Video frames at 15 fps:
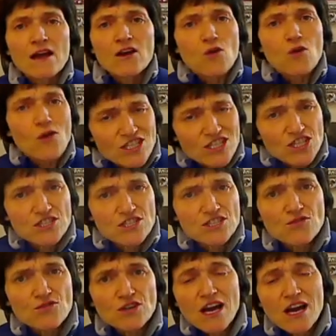Questions
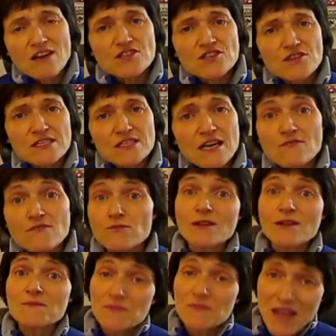you could ask yourself
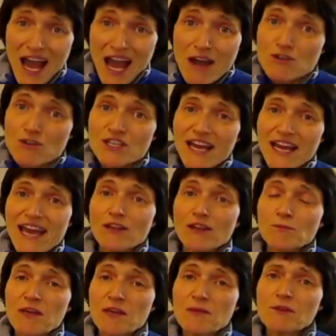well, how could I
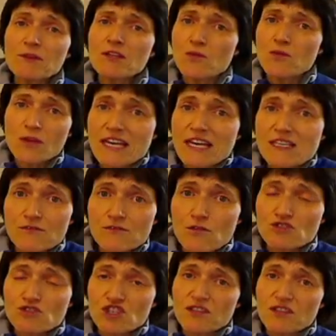help people who are less
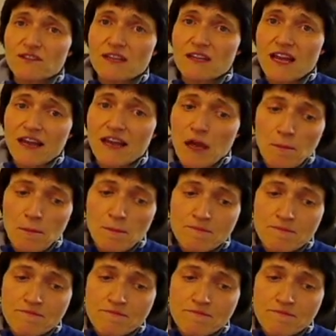fortunate than I am?